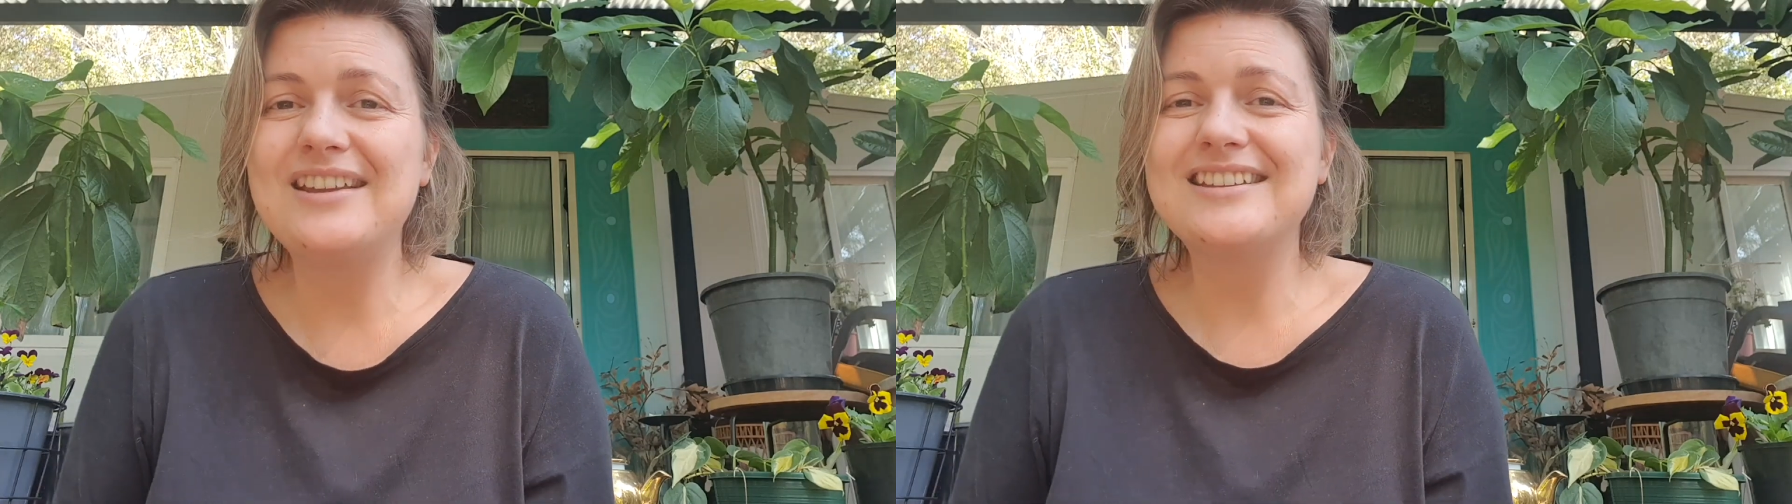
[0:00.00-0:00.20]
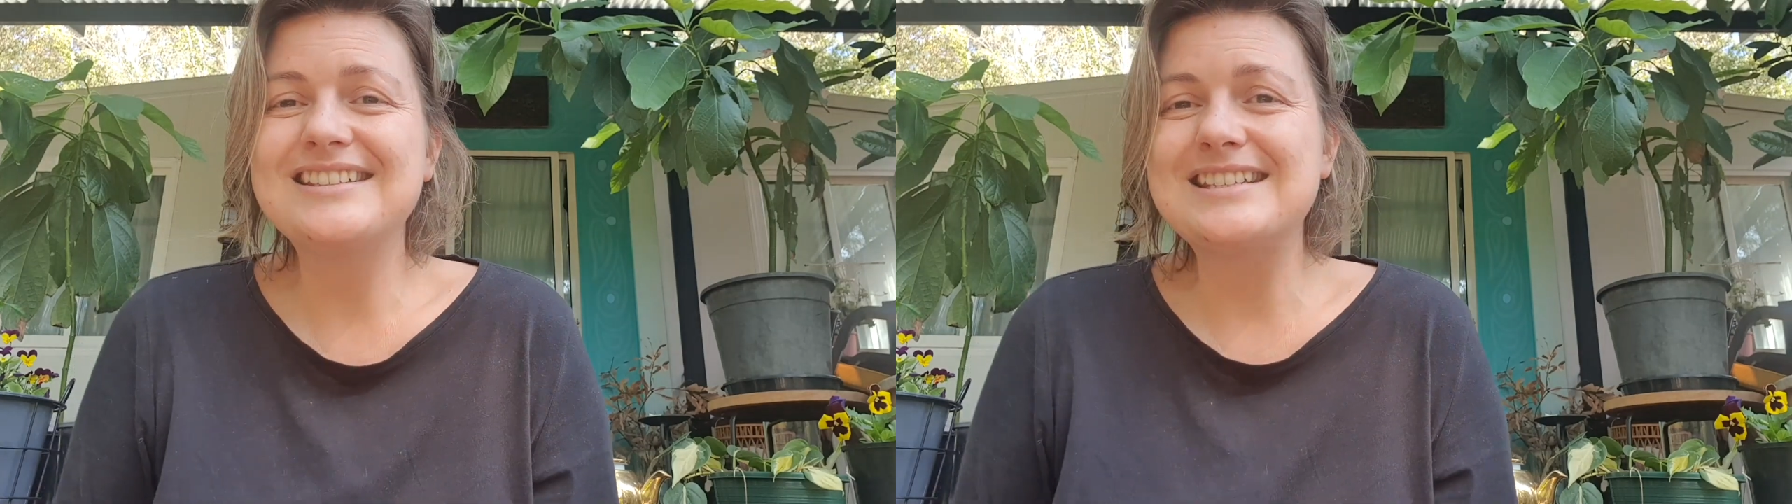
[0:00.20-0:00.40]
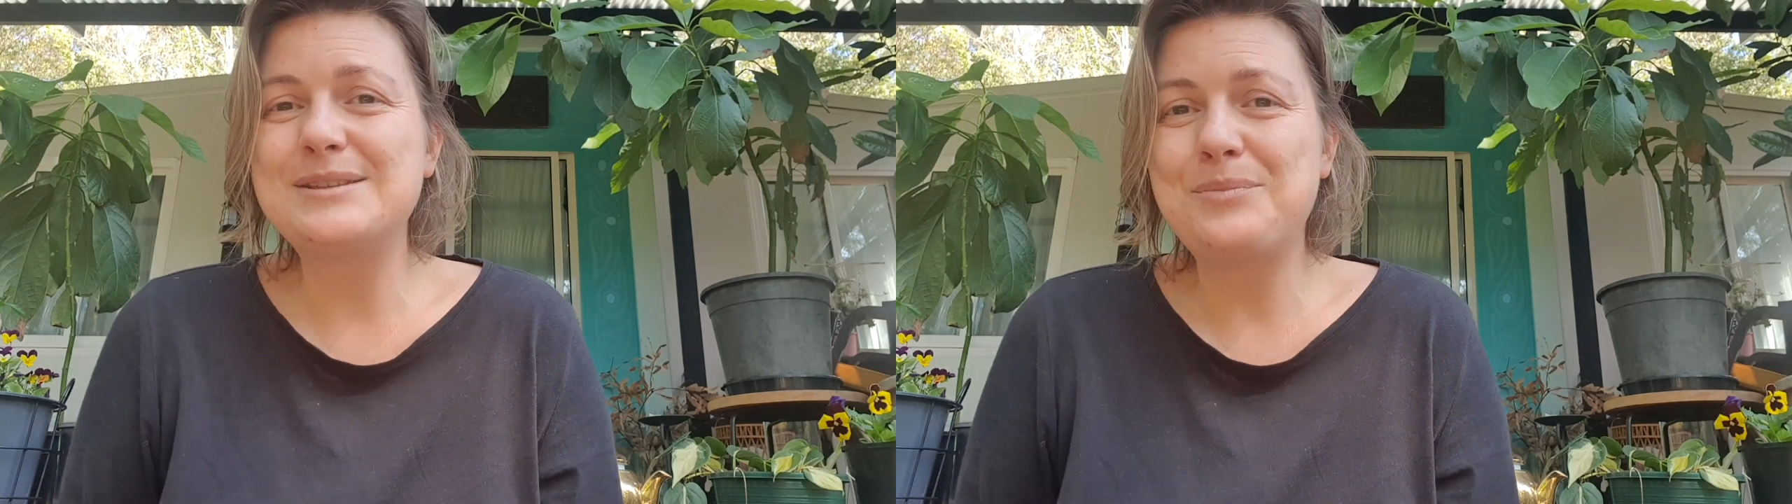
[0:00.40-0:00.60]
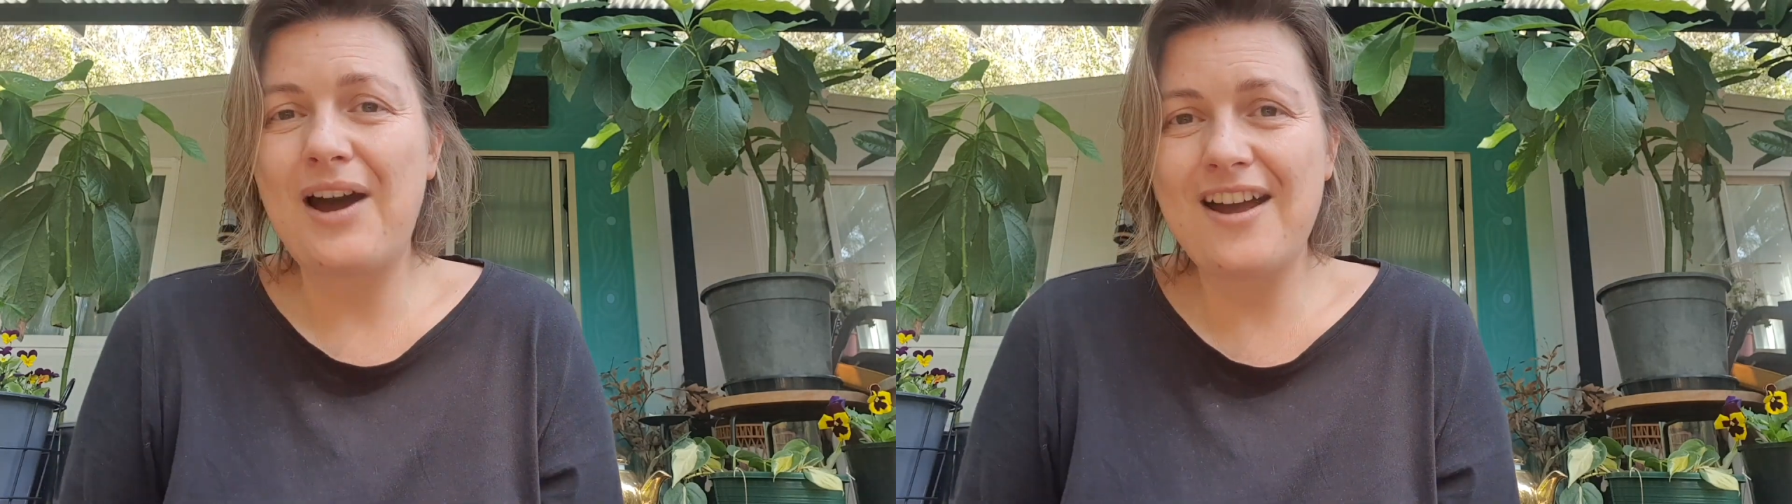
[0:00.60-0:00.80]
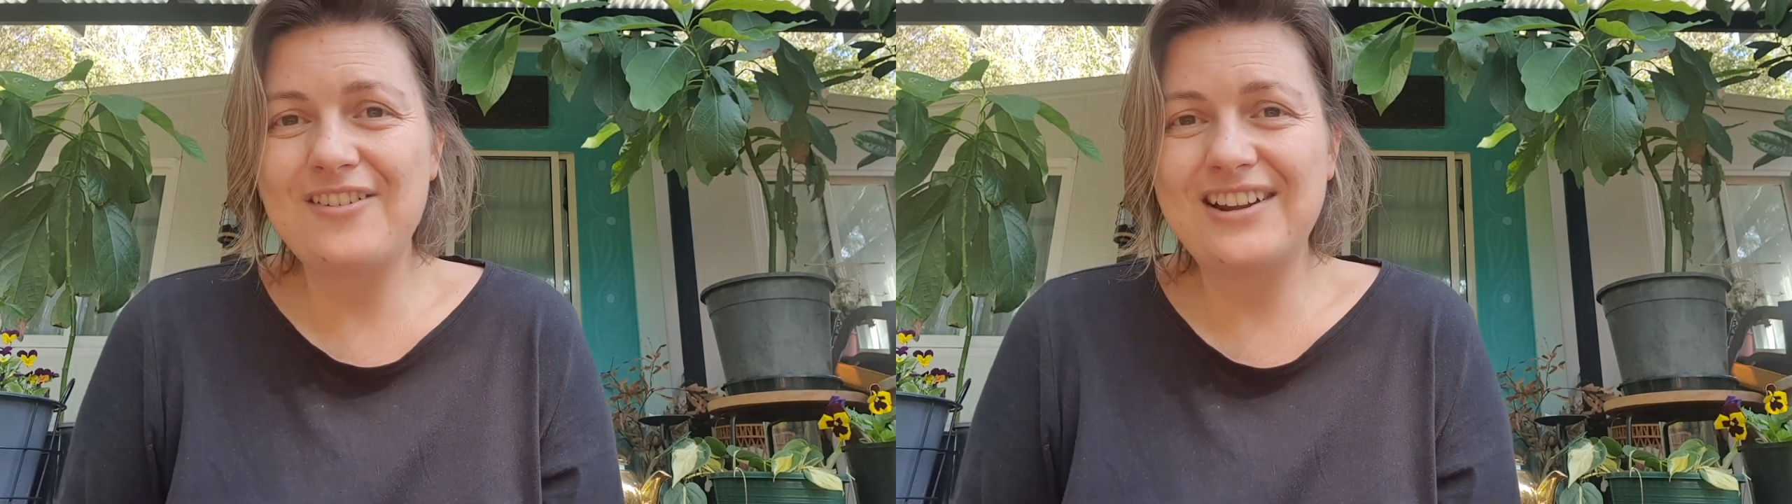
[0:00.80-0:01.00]

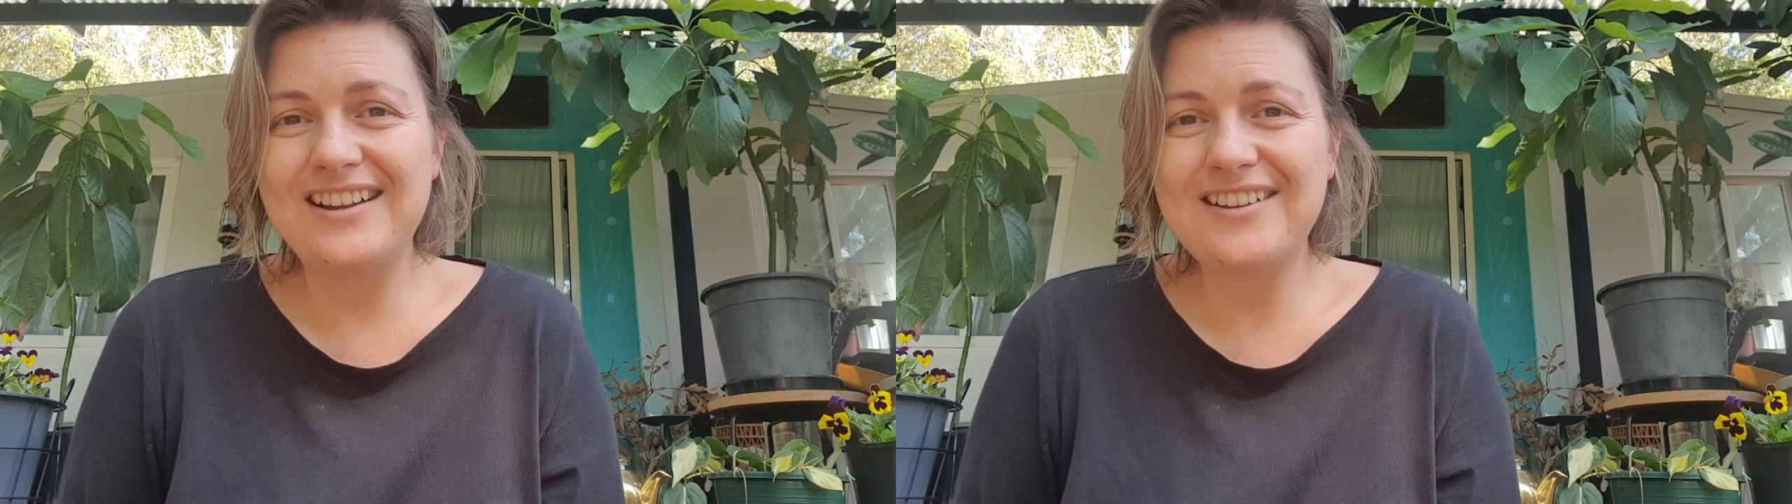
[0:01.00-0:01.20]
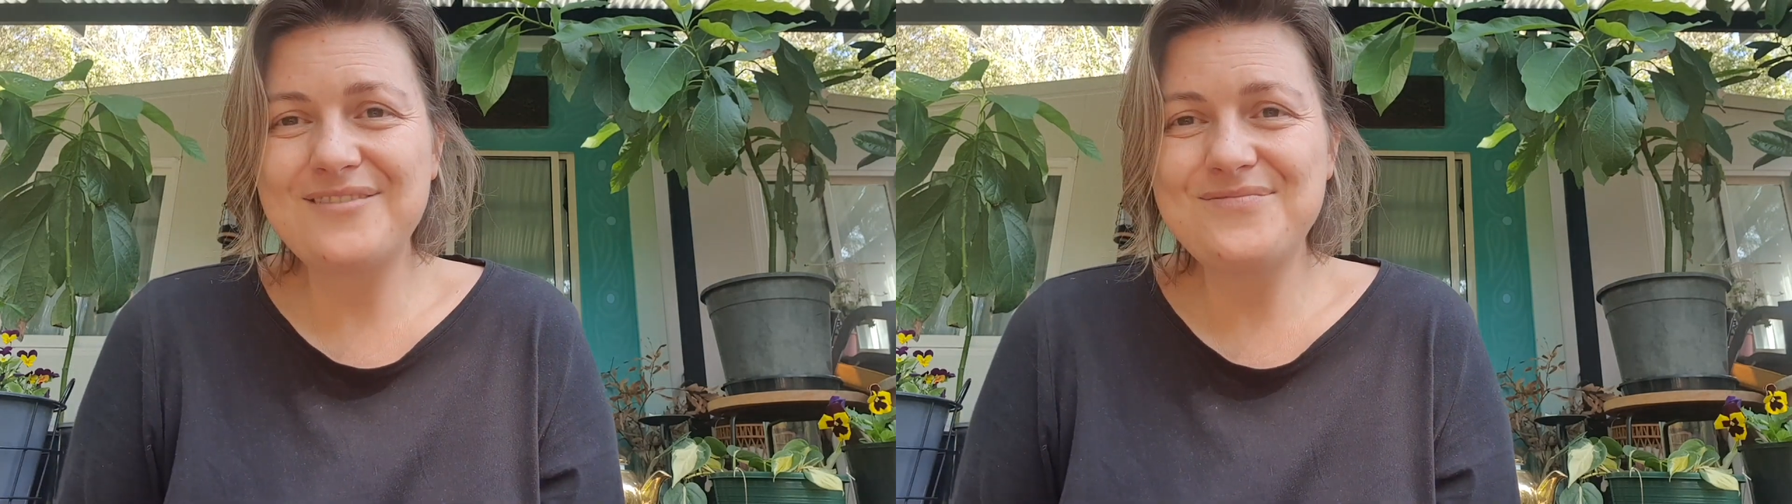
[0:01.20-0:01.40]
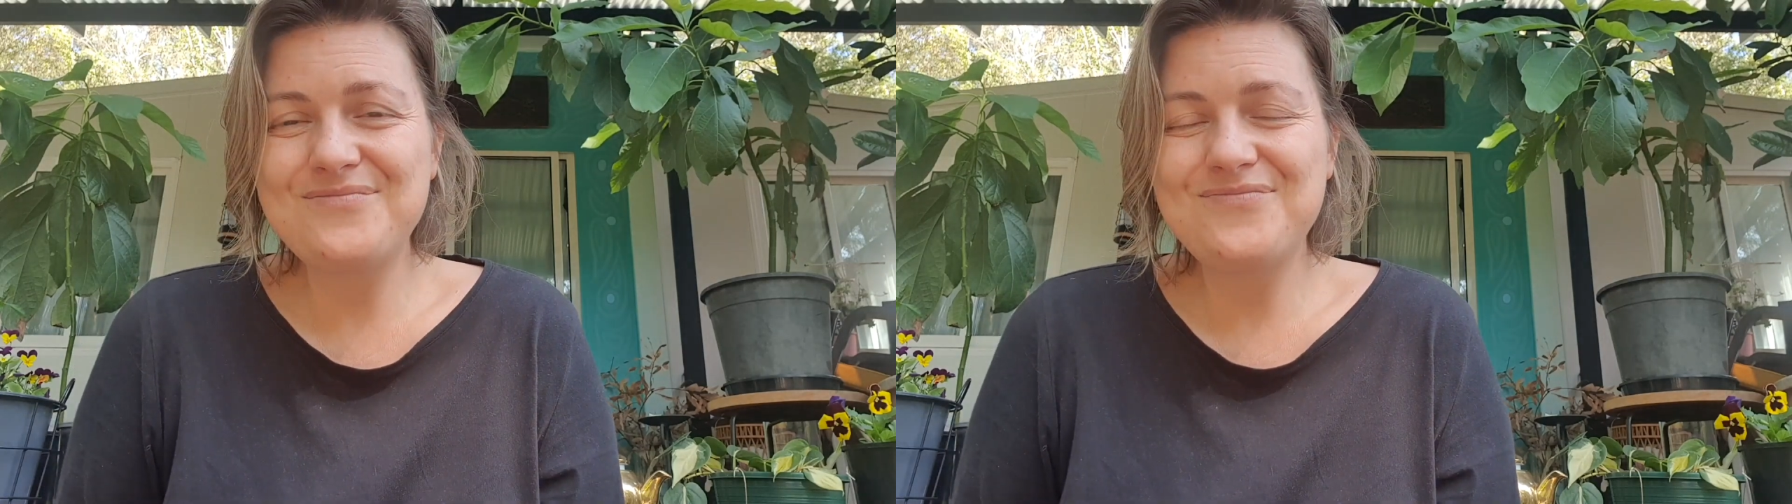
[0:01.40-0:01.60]
inspiring.